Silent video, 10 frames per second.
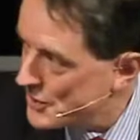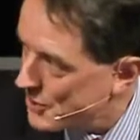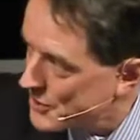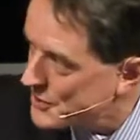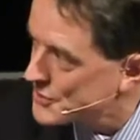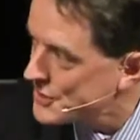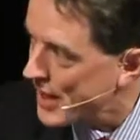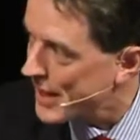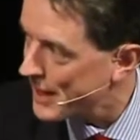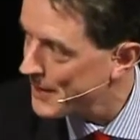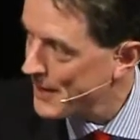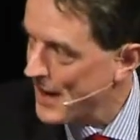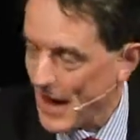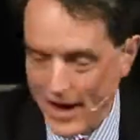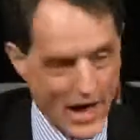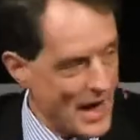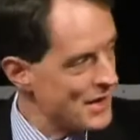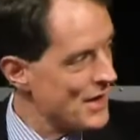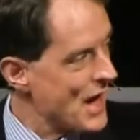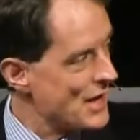to you and say,
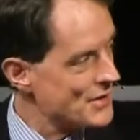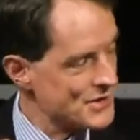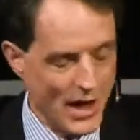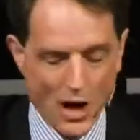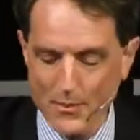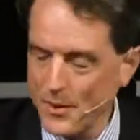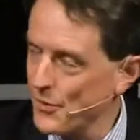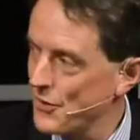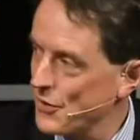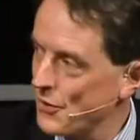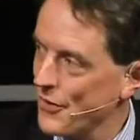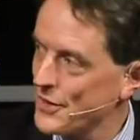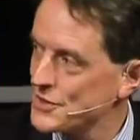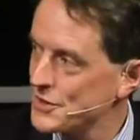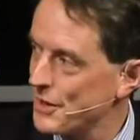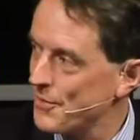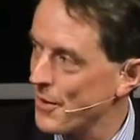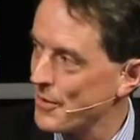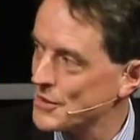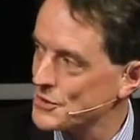and Zina, I'll be with you on this in a
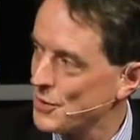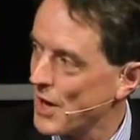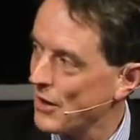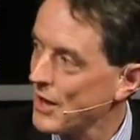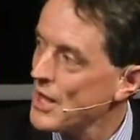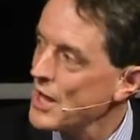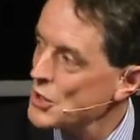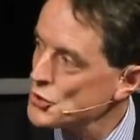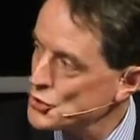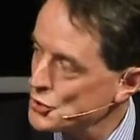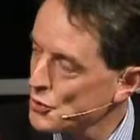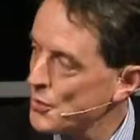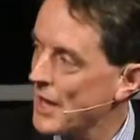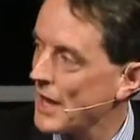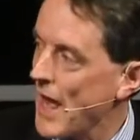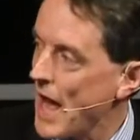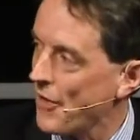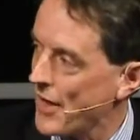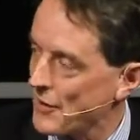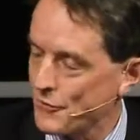moment as well, should we
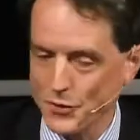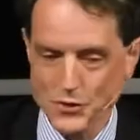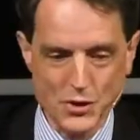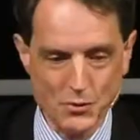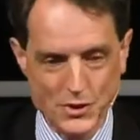allow that future?